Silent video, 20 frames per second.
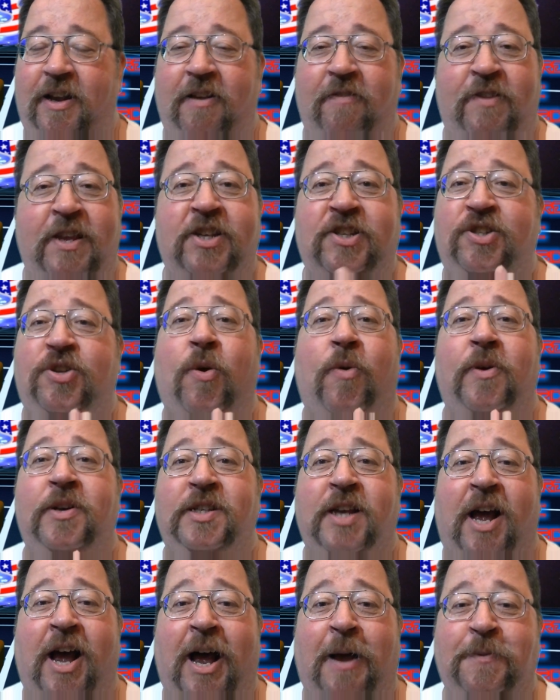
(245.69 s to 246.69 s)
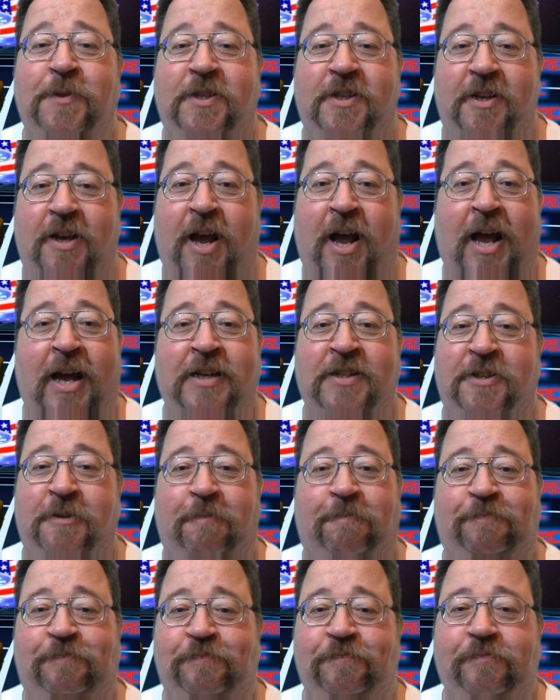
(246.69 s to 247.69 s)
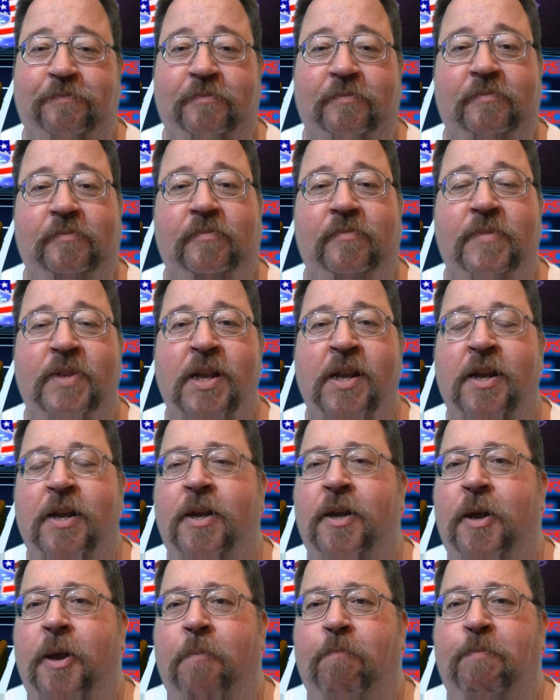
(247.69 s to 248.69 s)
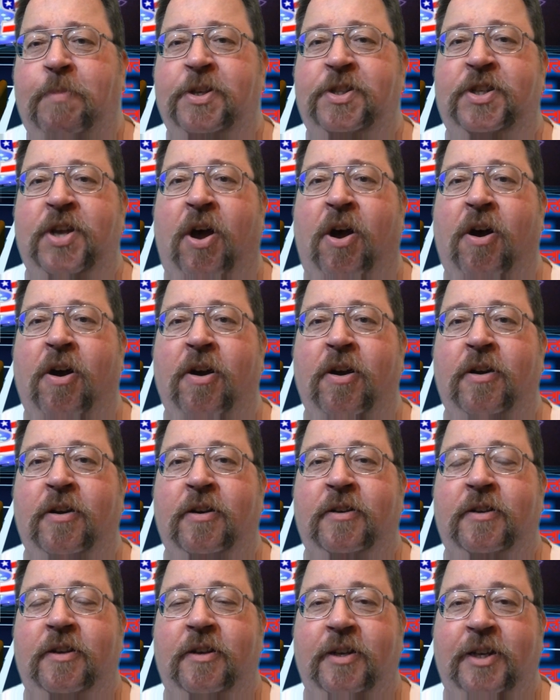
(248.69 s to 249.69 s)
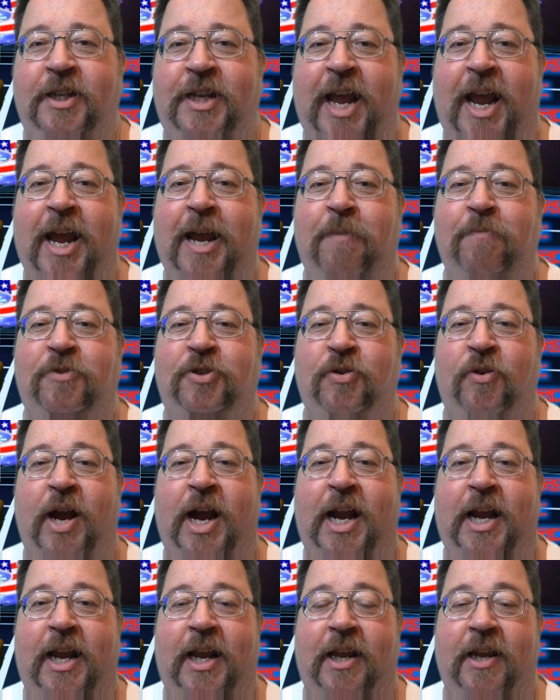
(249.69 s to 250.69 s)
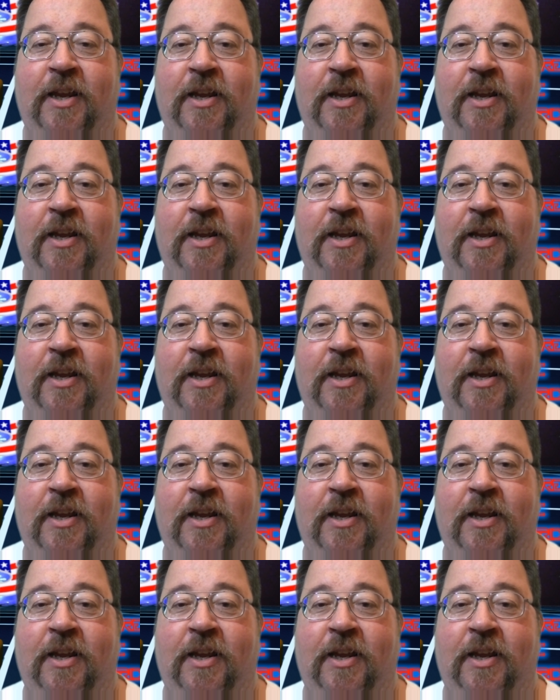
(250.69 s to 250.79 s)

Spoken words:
This store is awesome. Bizarre Game Trading.